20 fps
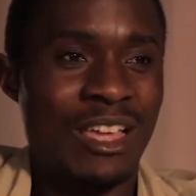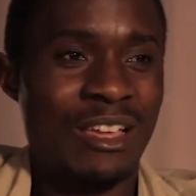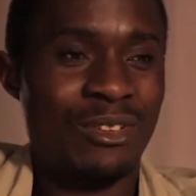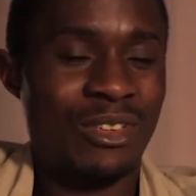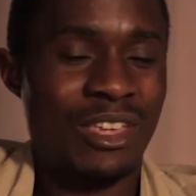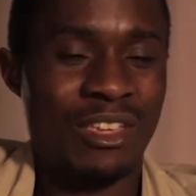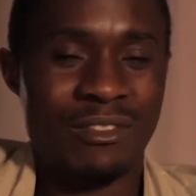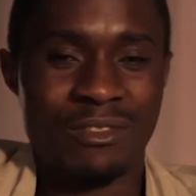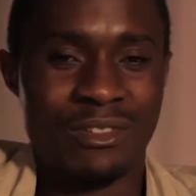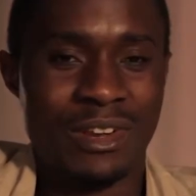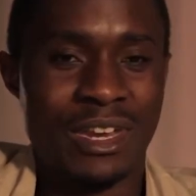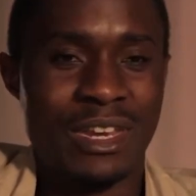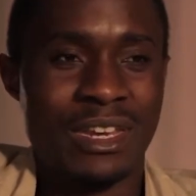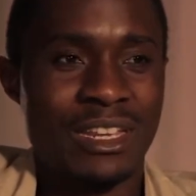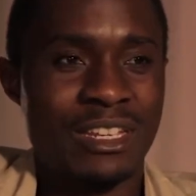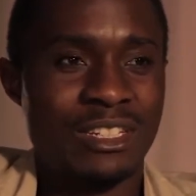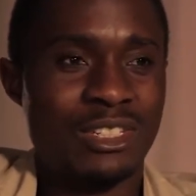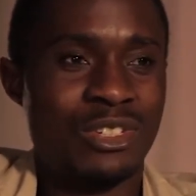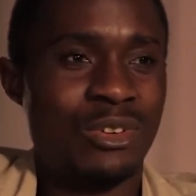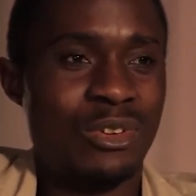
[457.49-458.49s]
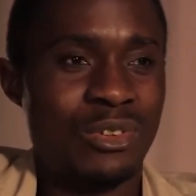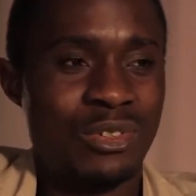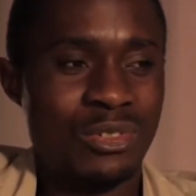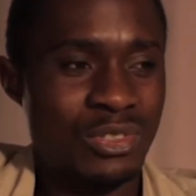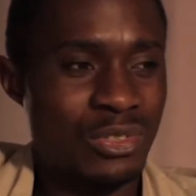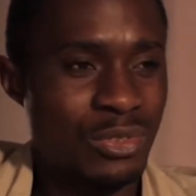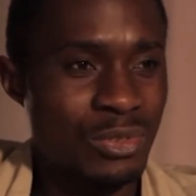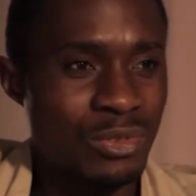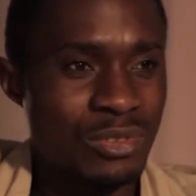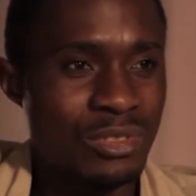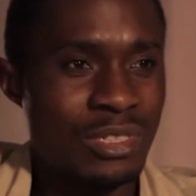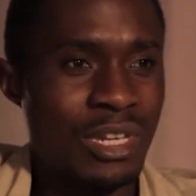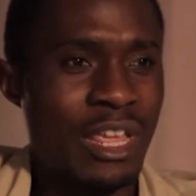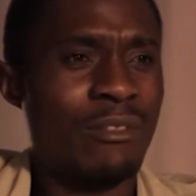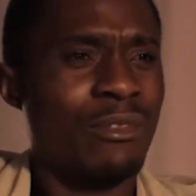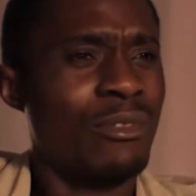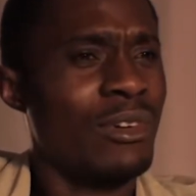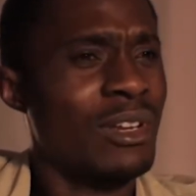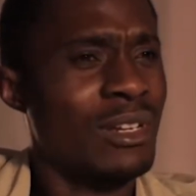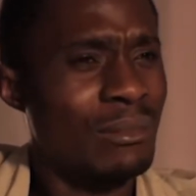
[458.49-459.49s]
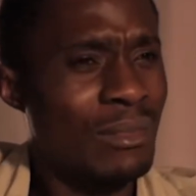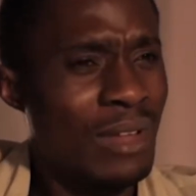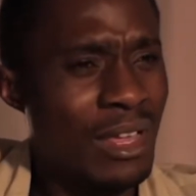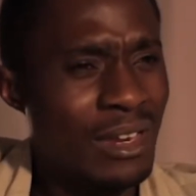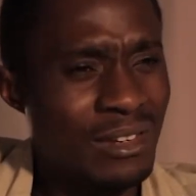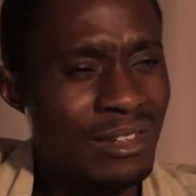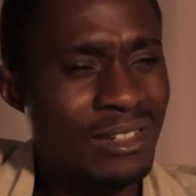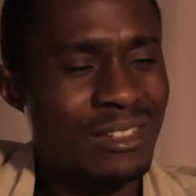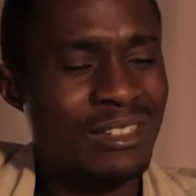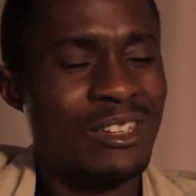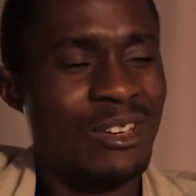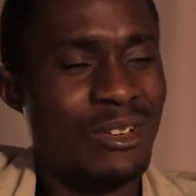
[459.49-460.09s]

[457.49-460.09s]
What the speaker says: You give readings, you go to schools, everyone, and